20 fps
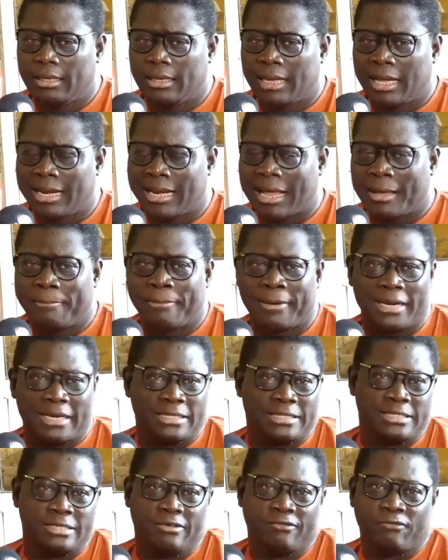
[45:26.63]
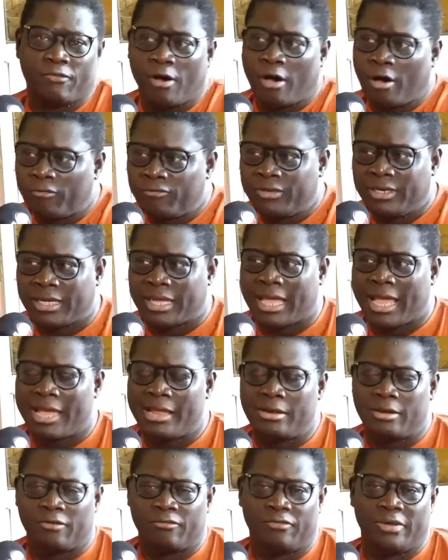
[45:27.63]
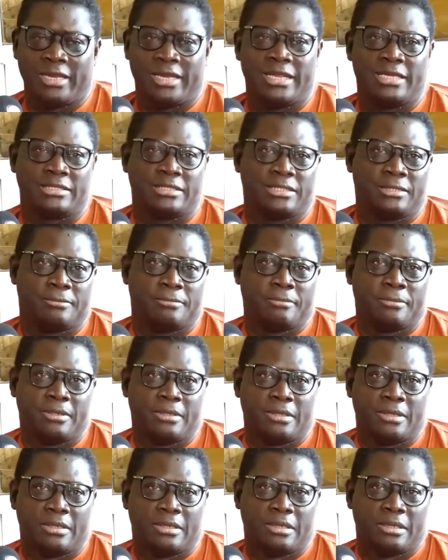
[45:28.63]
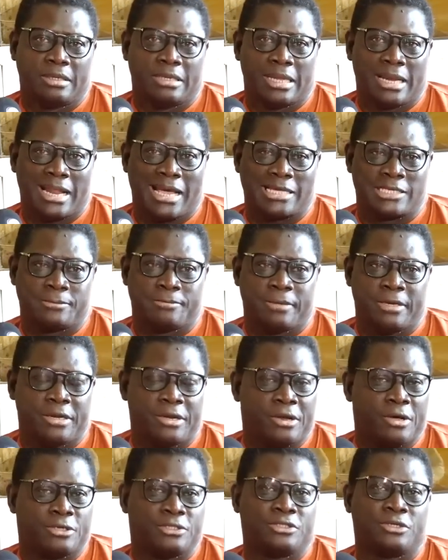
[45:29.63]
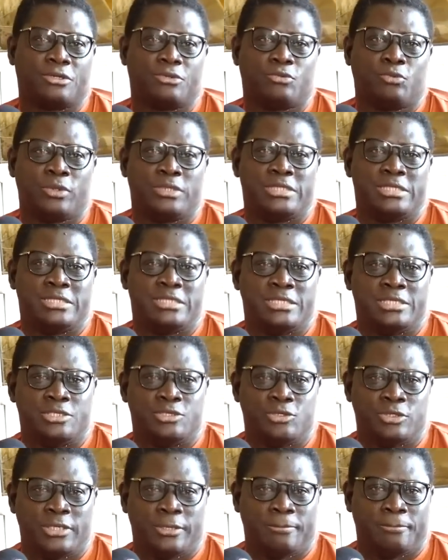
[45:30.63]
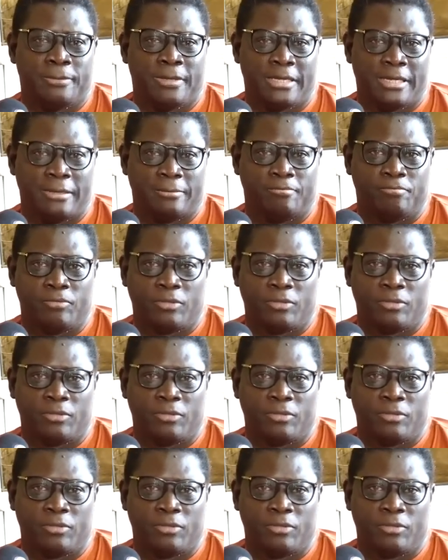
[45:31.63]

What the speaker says: an apparatus of the kind of leadership that has been nurtured within the UDP.